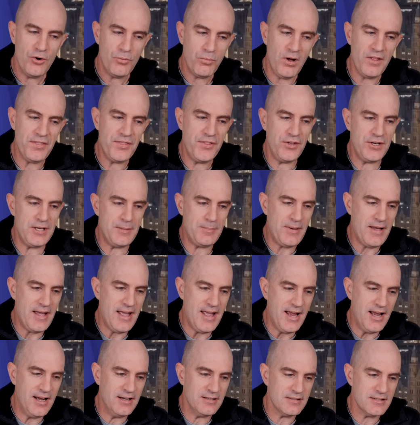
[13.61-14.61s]
130
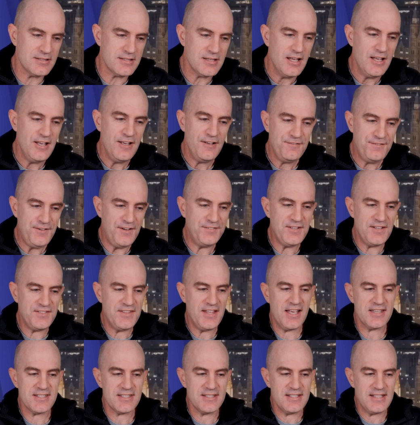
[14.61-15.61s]
pounds,
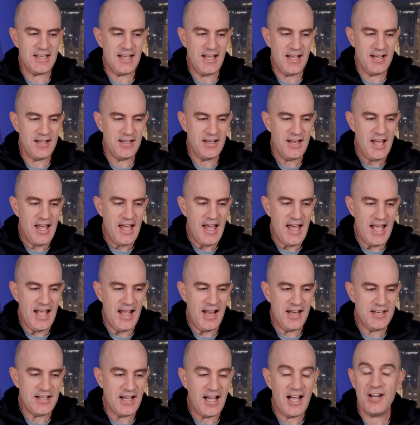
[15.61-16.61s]
15,000 yen,
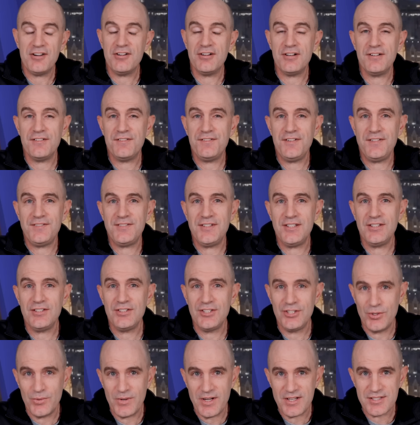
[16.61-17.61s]
and 150
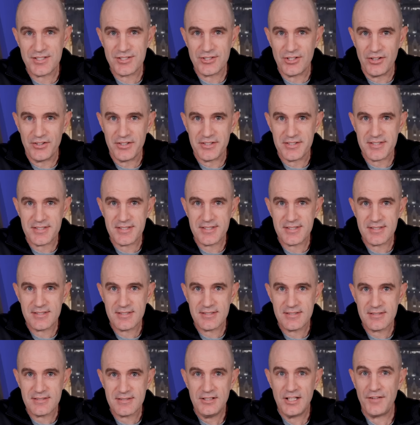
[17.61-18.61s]
US dollars.